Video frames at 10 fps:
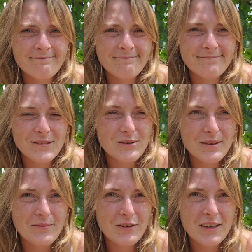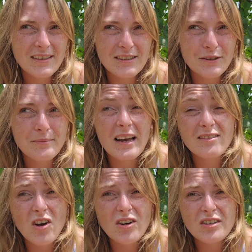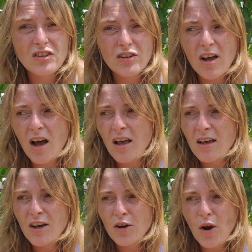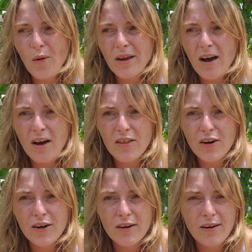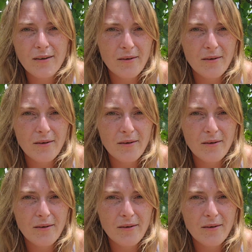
Use them for the next year. As long as you're not growing other